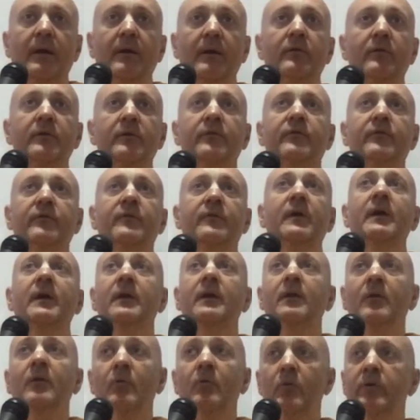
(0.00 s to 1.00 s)
and
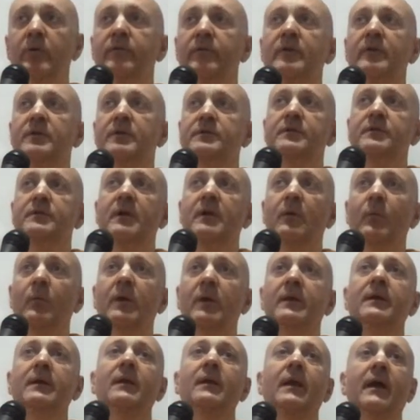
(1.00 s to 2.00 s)
understand who is Krishna,
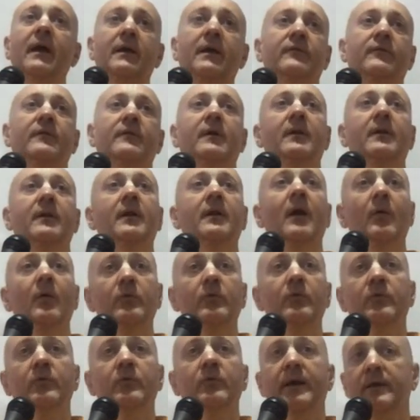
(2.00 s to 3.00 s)
what he likes, and
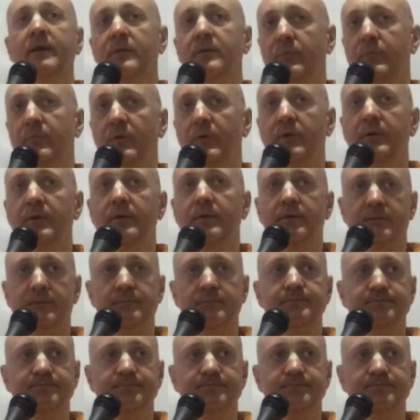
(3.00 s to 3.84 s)
how to act upon it.